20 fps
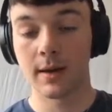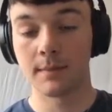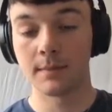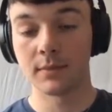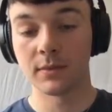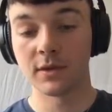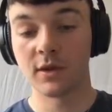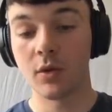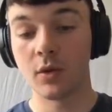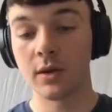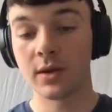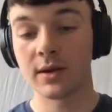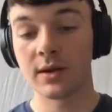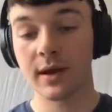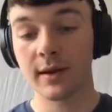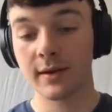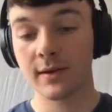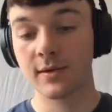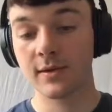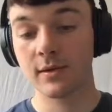no
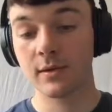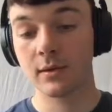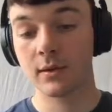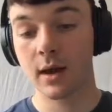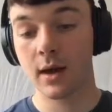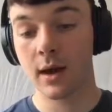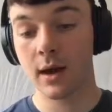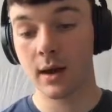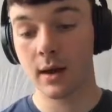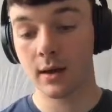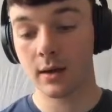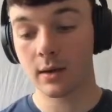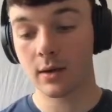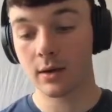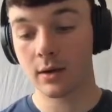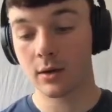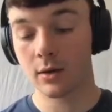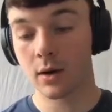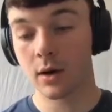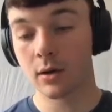index,
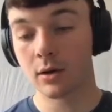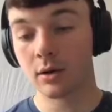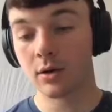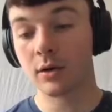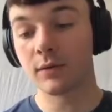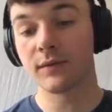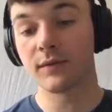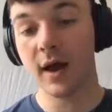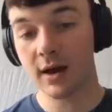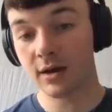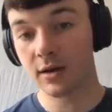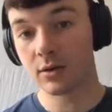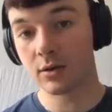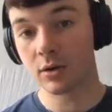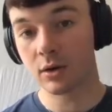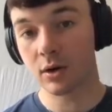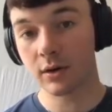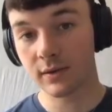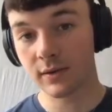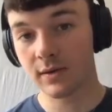
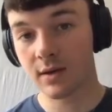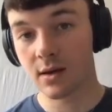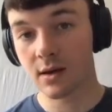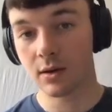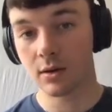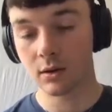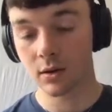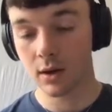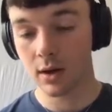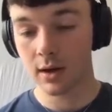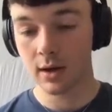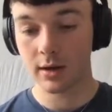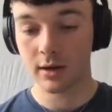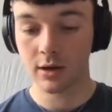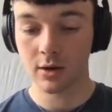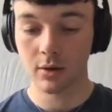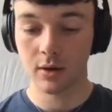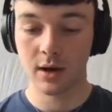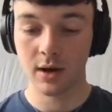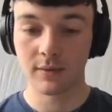non-valued content, not
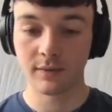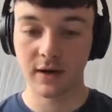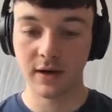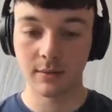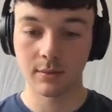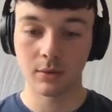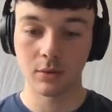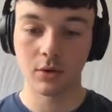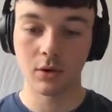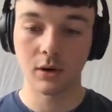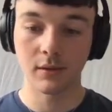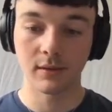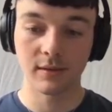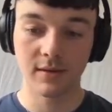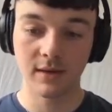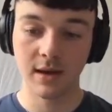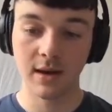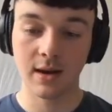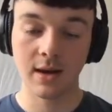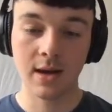unvaluable
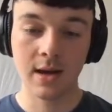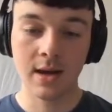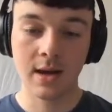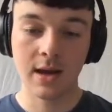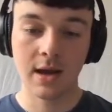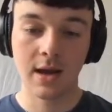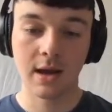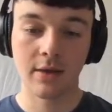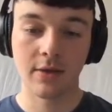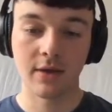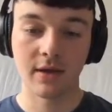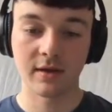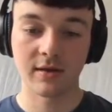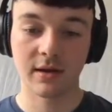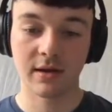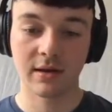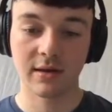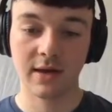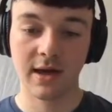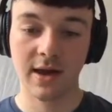content and things
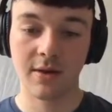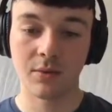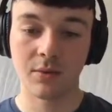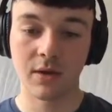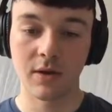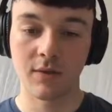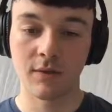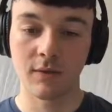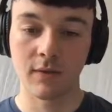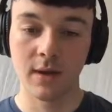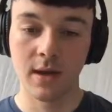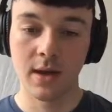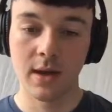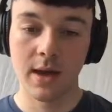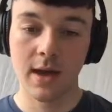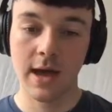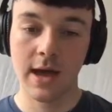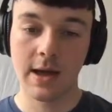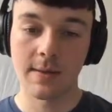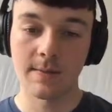like that. We've
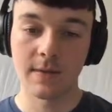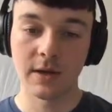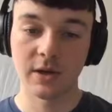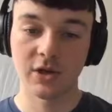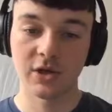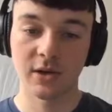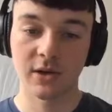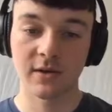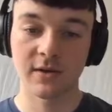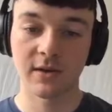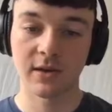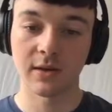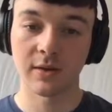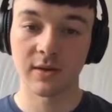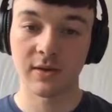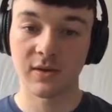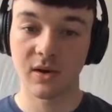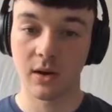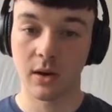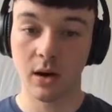and adjusted
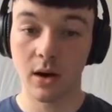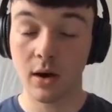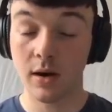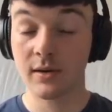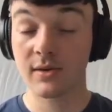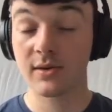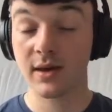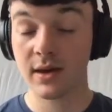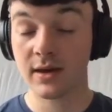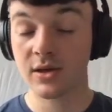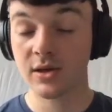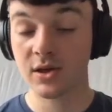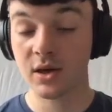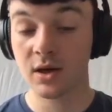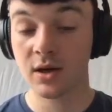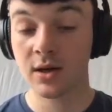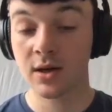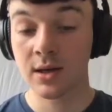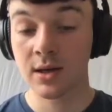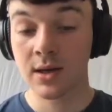the site
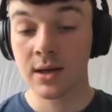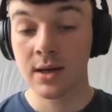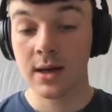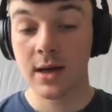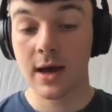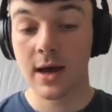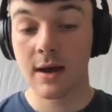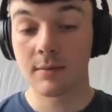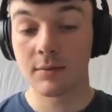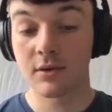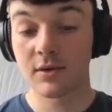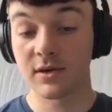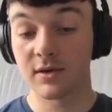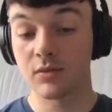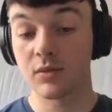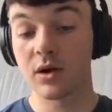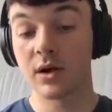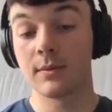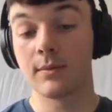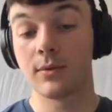architecture, because it's
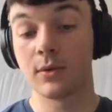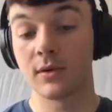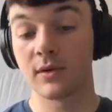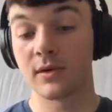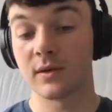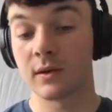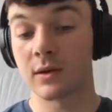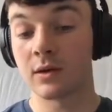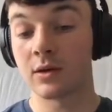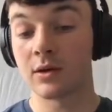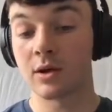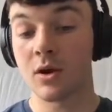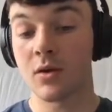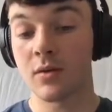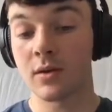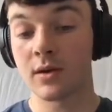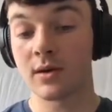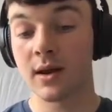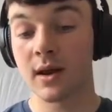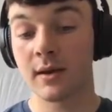really important that you
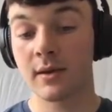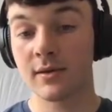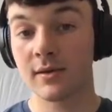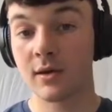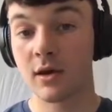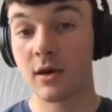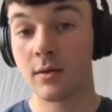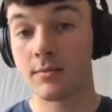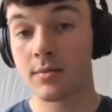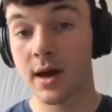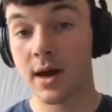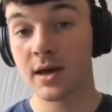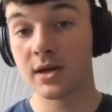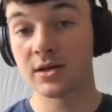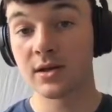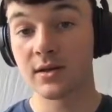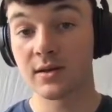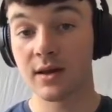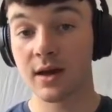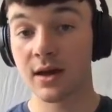no-index certain pages. It